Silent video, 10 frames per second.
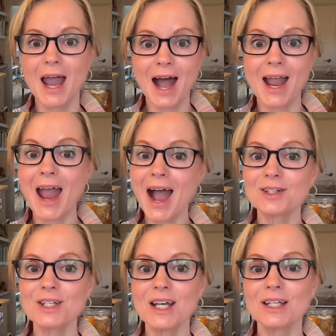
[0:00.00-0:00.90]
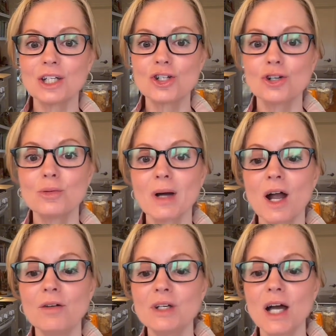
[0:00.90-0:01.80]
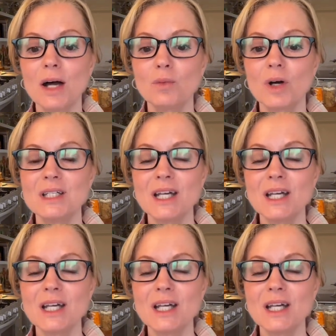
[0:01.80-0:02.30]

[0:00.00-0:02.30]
I accidentally turned my oven on one